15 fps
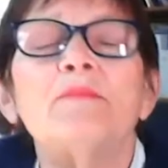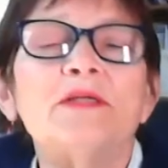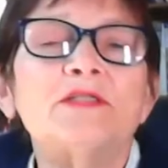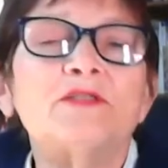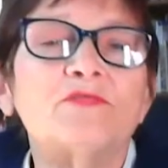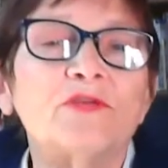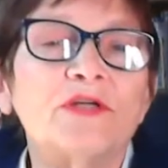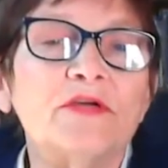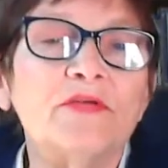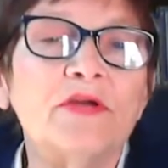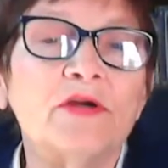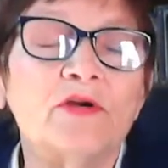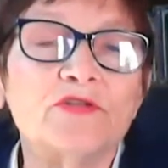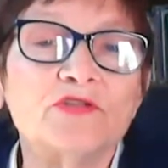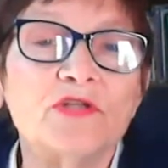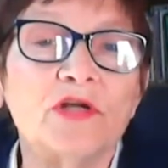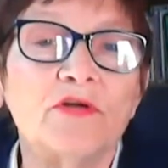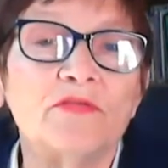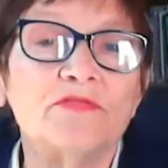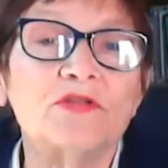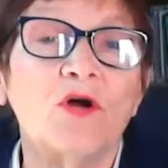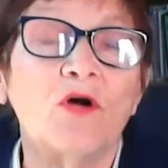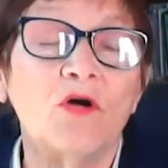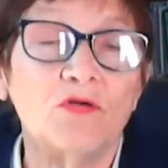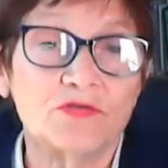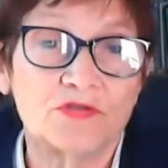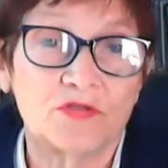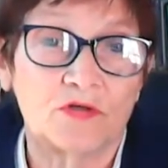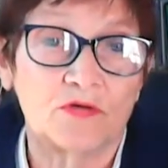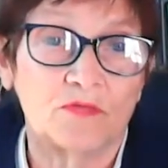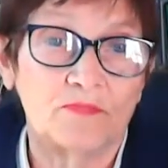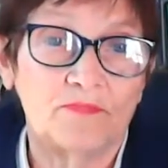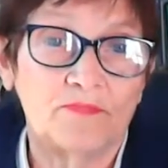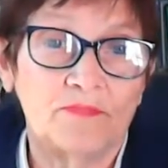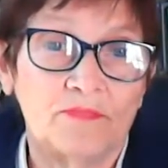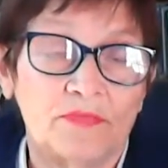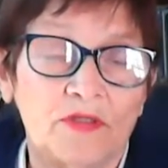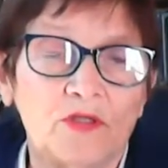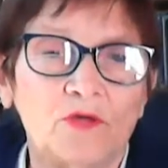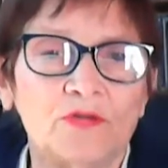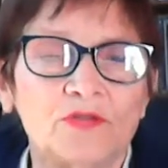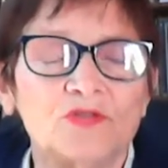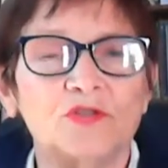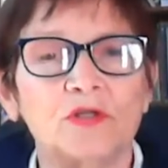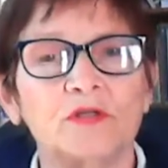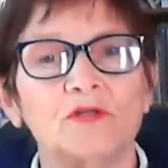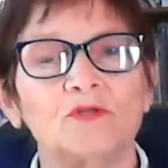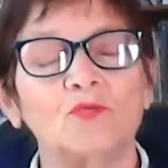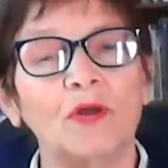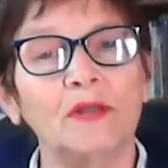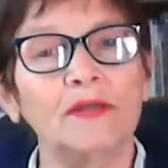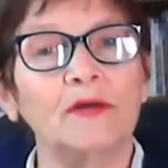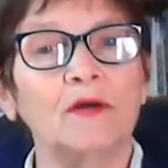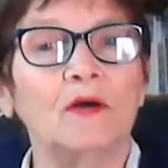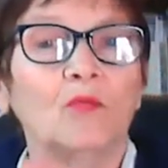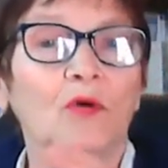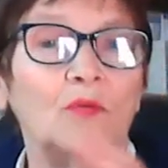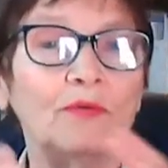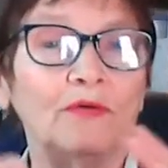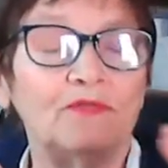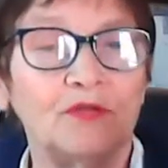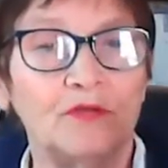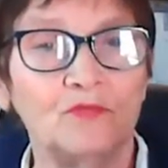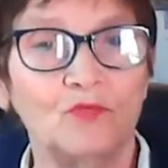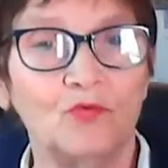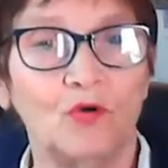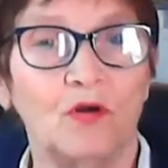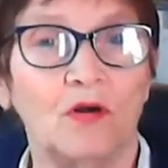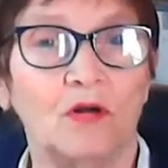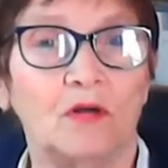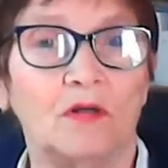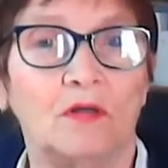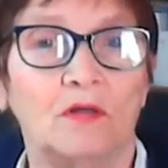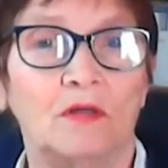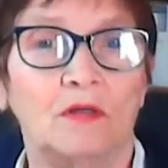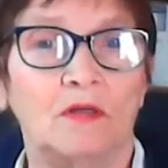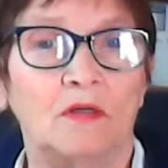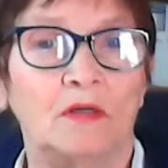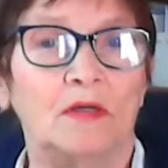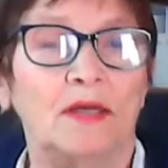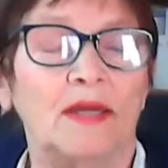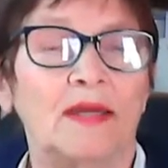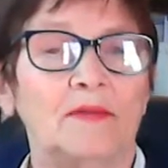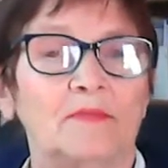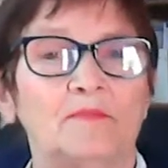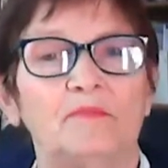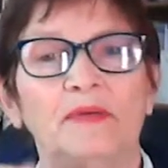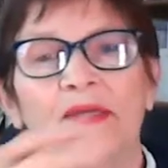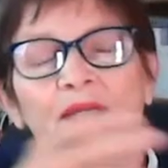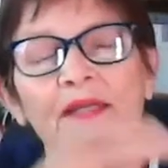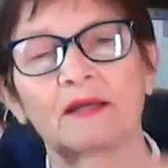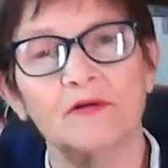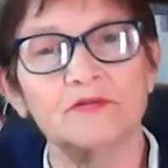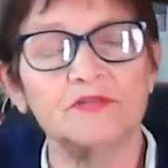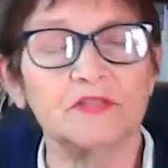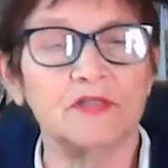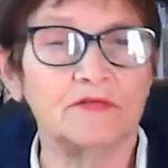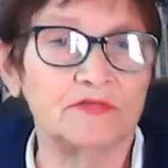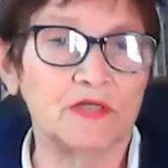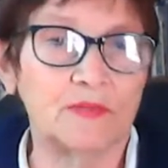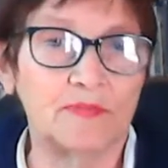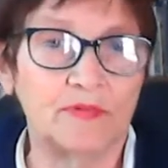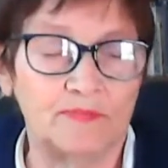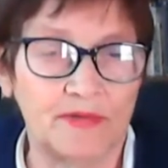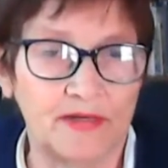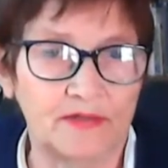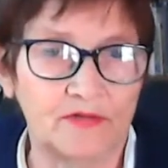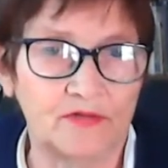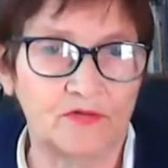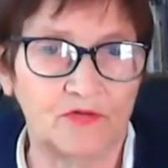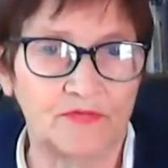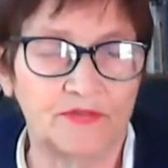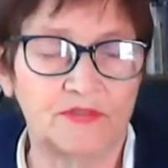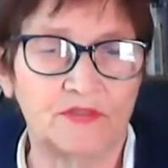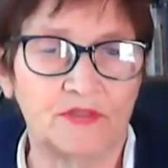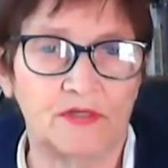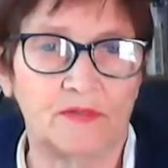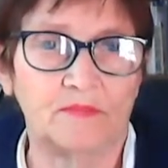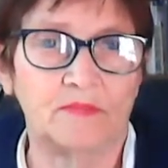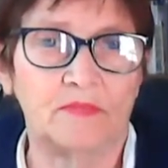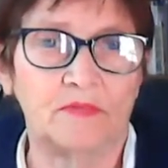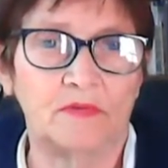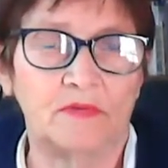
means forgiving ourselves also. Instead of dwelling on what we've done wrong and beating ourselves up about it all the time,